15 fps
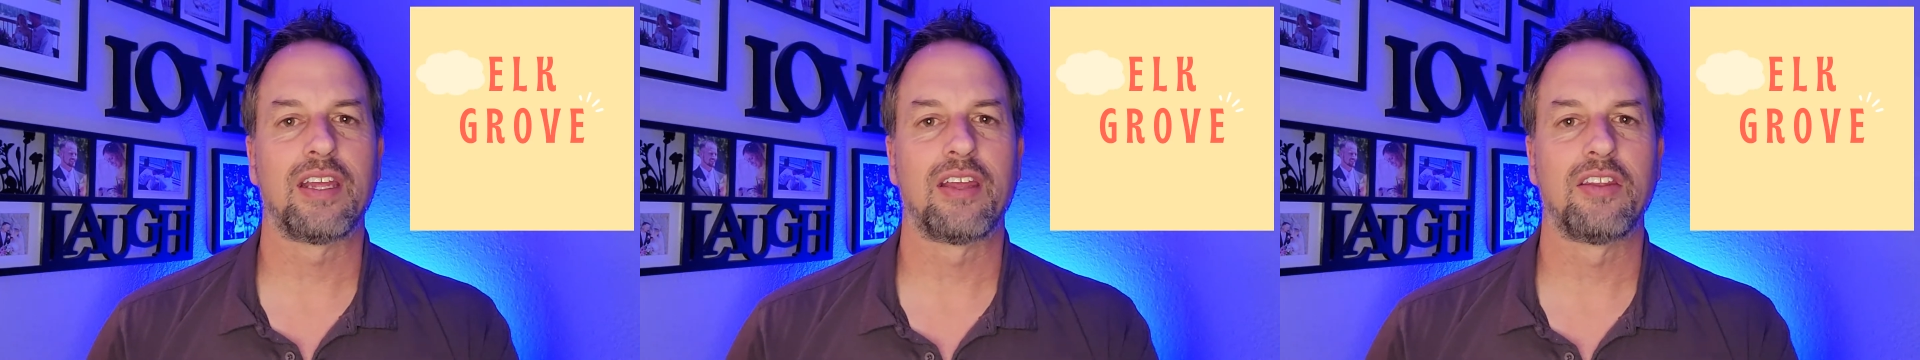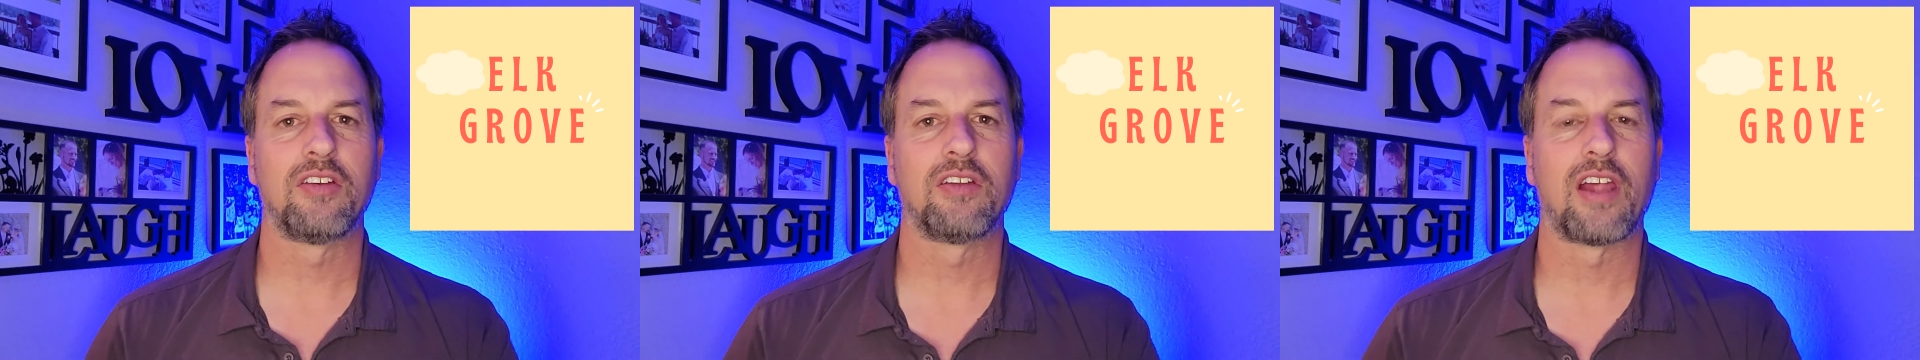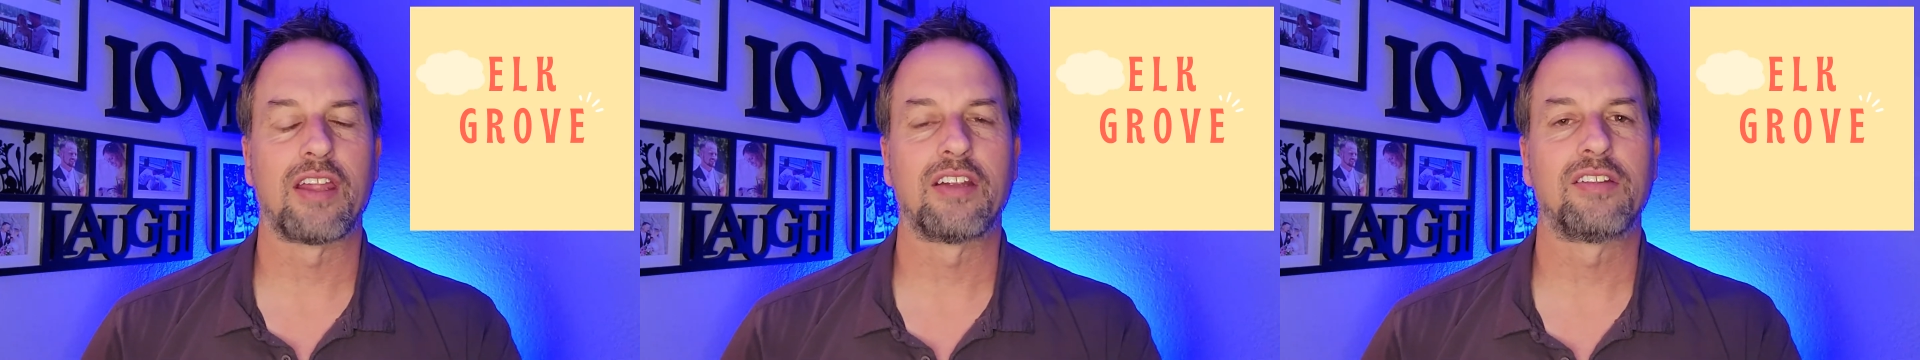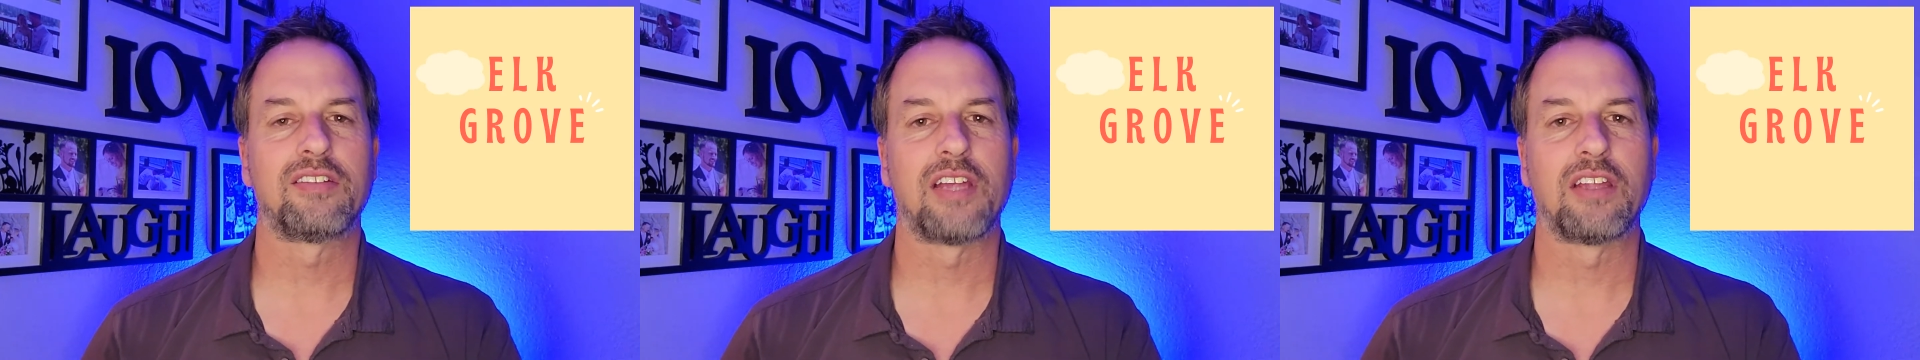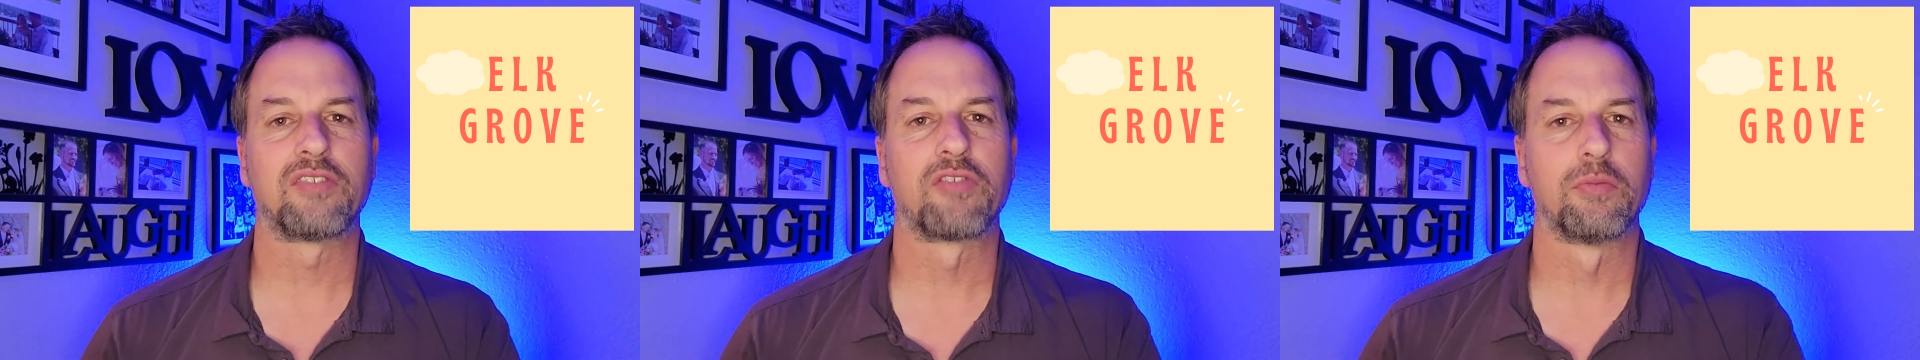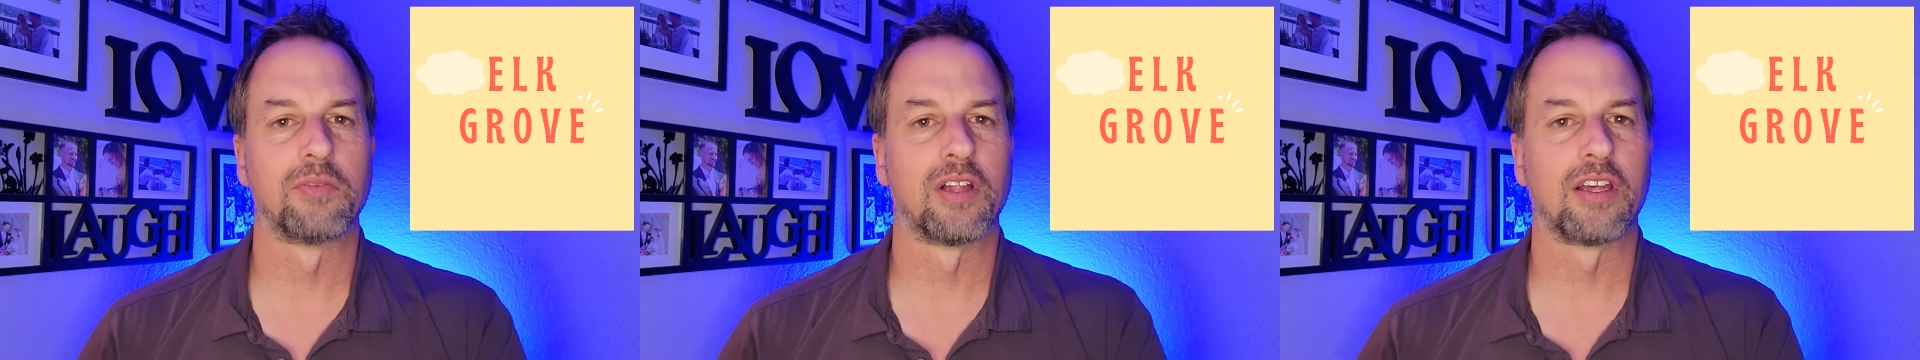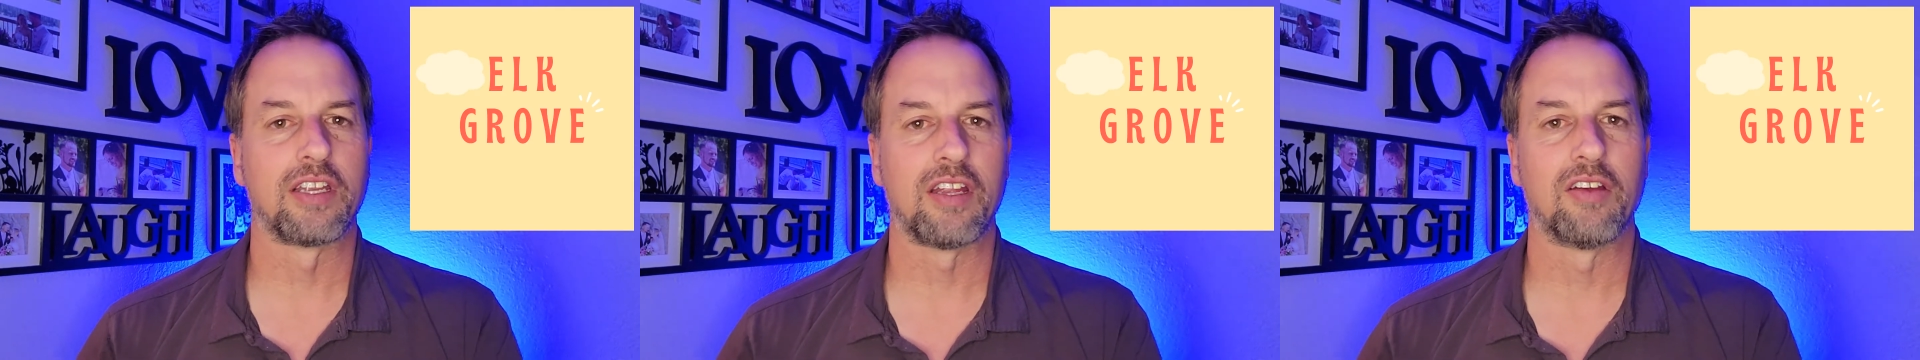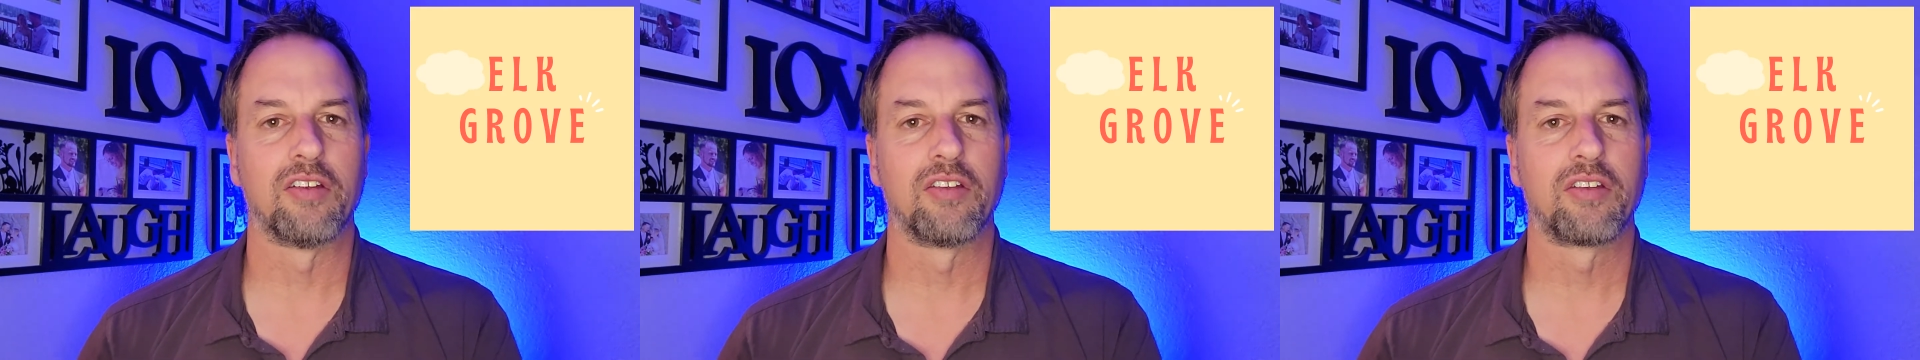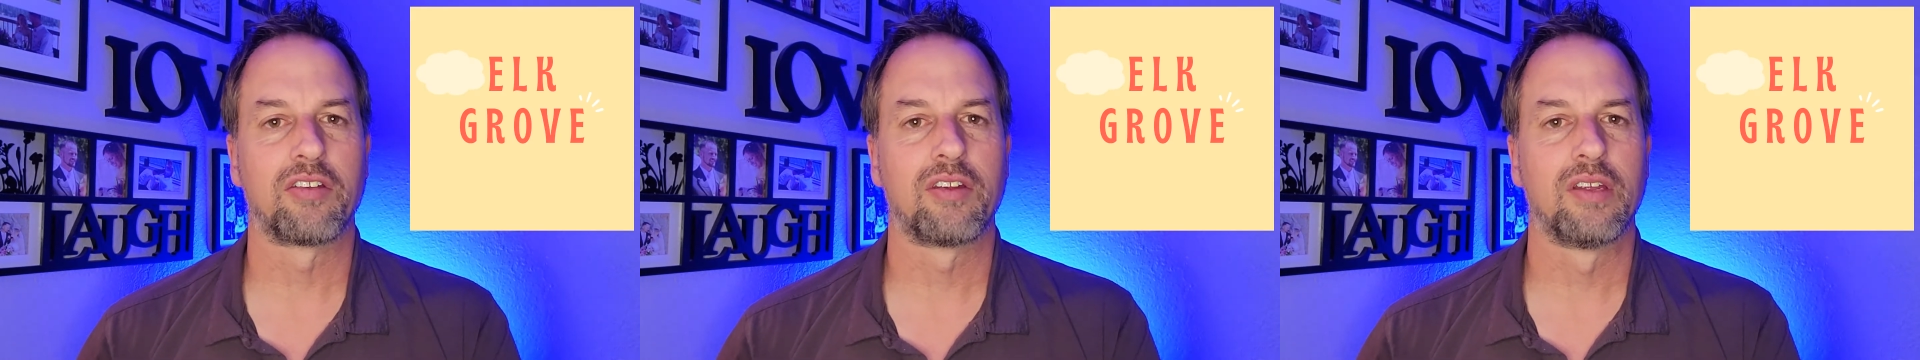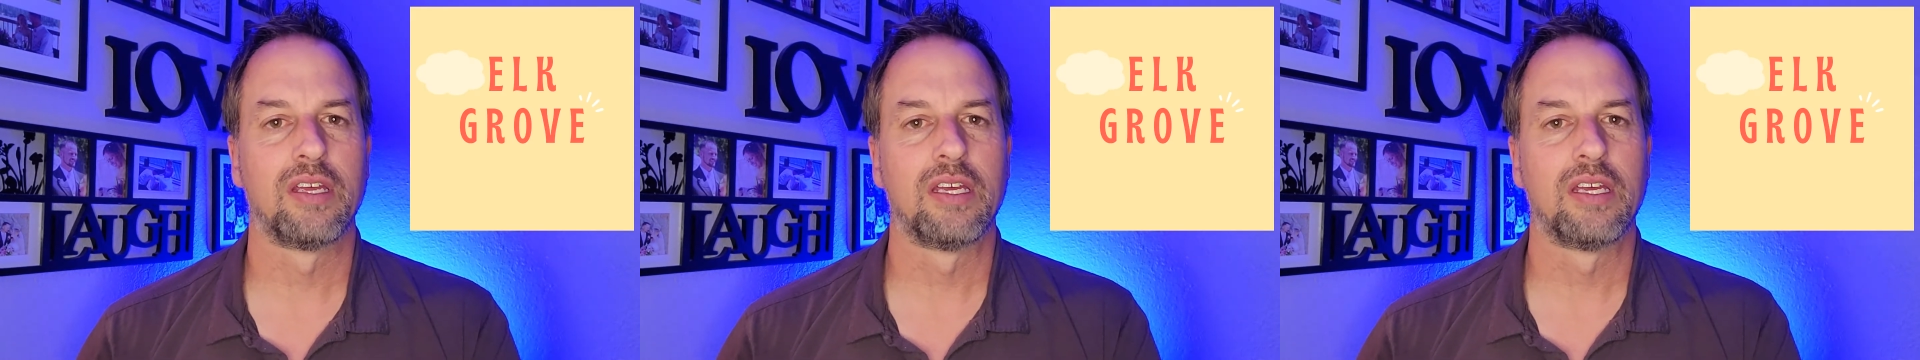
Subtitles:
in the United States for millennials,